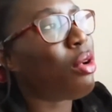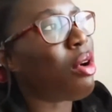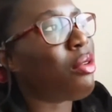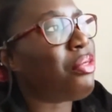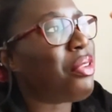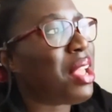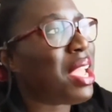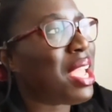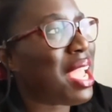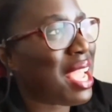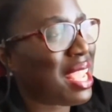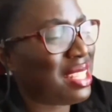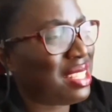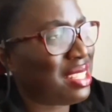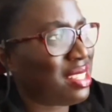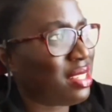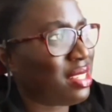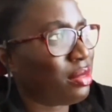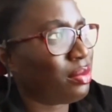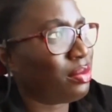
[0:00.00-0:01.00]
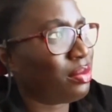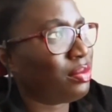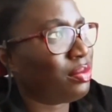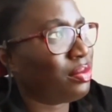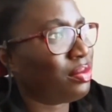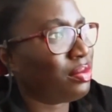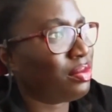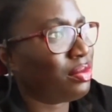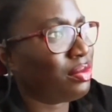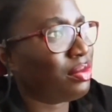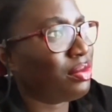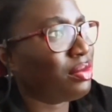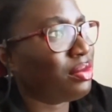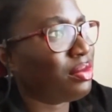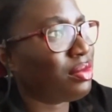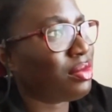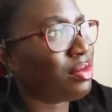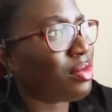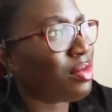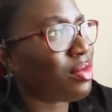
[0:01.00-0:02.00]
of hate?
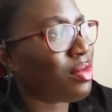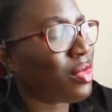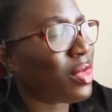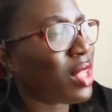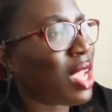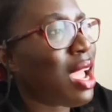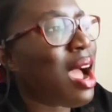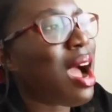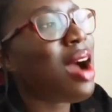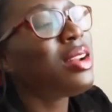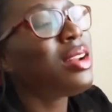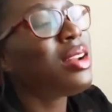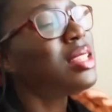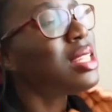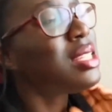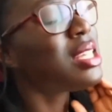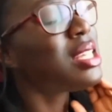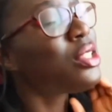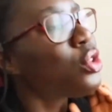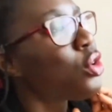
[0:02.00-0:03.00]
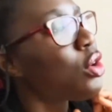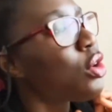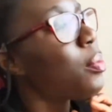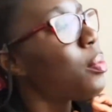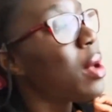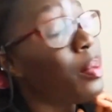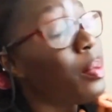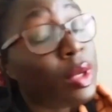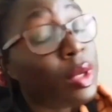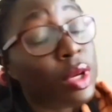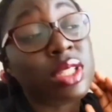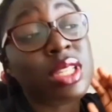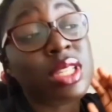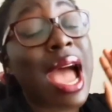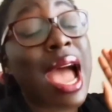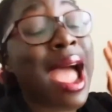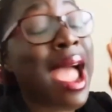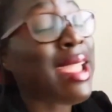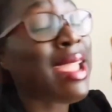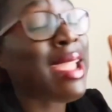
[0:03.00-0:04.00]
How does that just crop up? Because
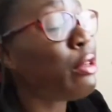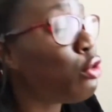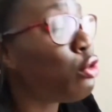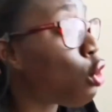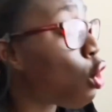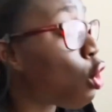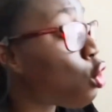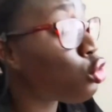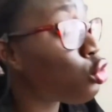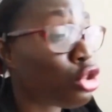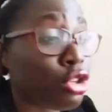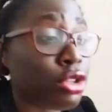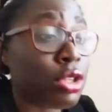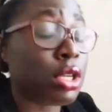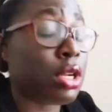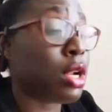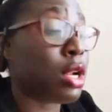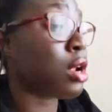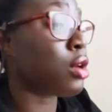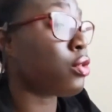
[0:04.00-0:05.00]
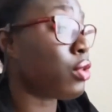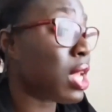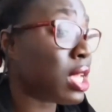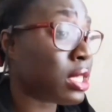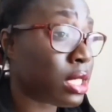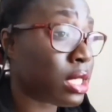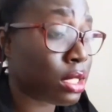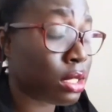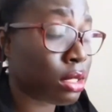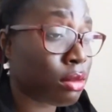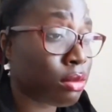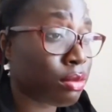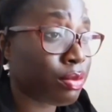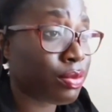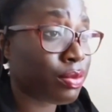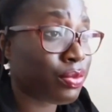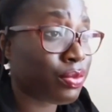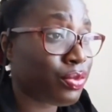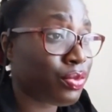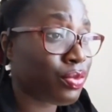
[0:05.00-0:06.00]
I know children are not racist.
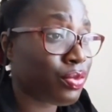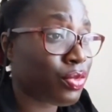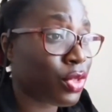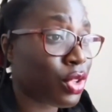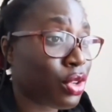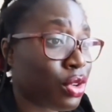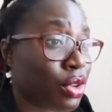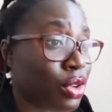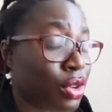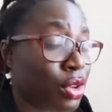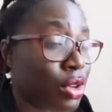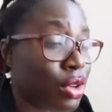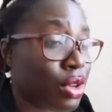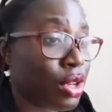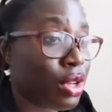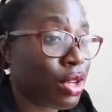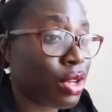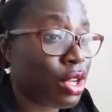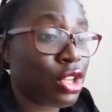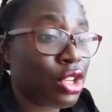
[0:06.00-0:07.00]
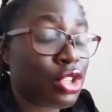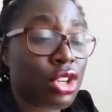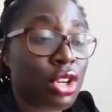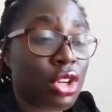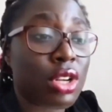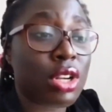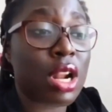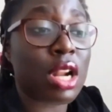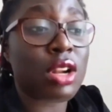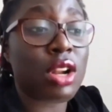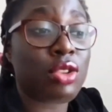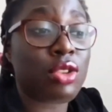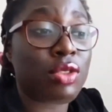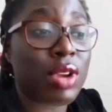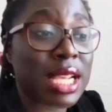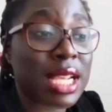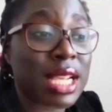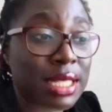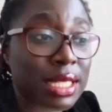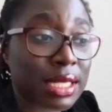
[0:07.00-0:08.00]
Children are not
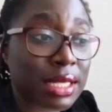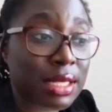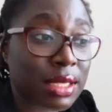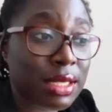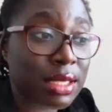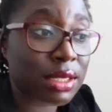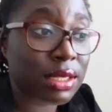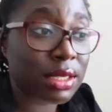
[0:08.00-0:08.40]
racist.